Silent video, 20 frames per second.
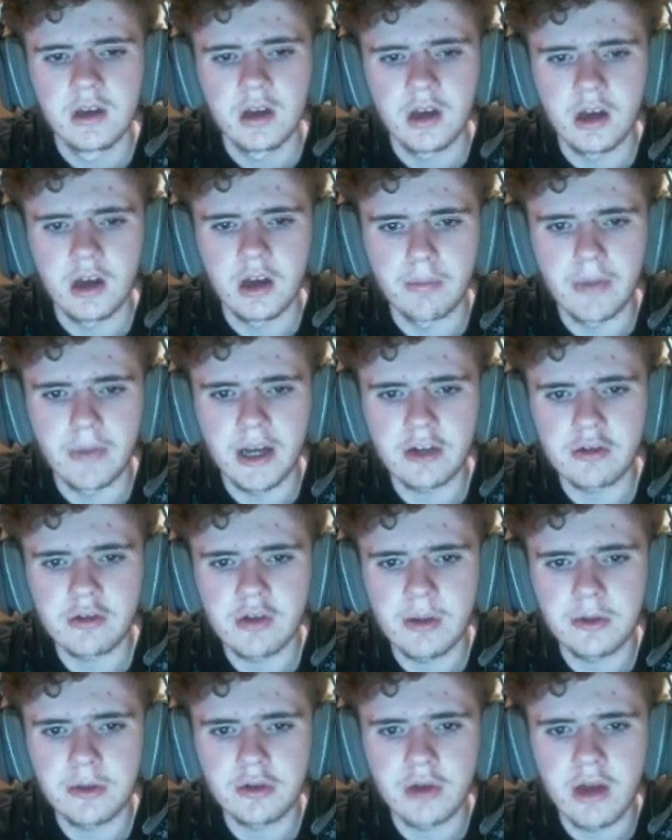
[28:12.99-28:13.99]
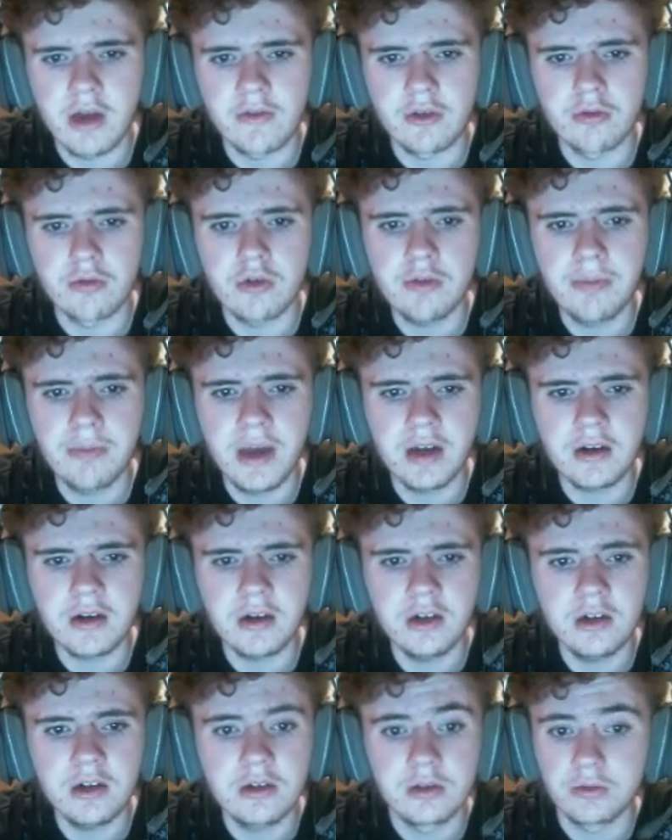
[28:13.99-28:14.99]
Microraptor will have a
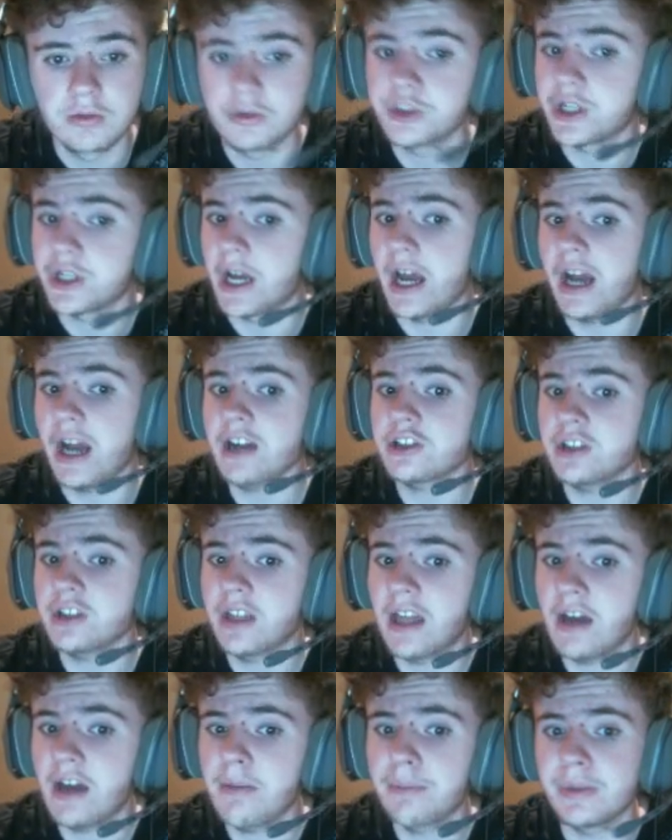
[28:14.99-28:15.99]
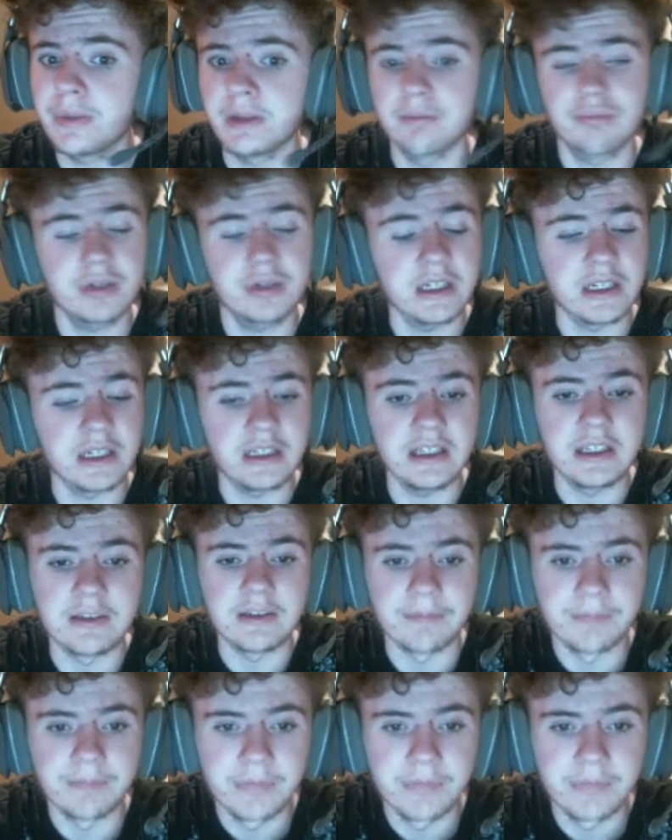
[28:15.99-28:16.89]
woodpecker, which actually that would be pretty neat.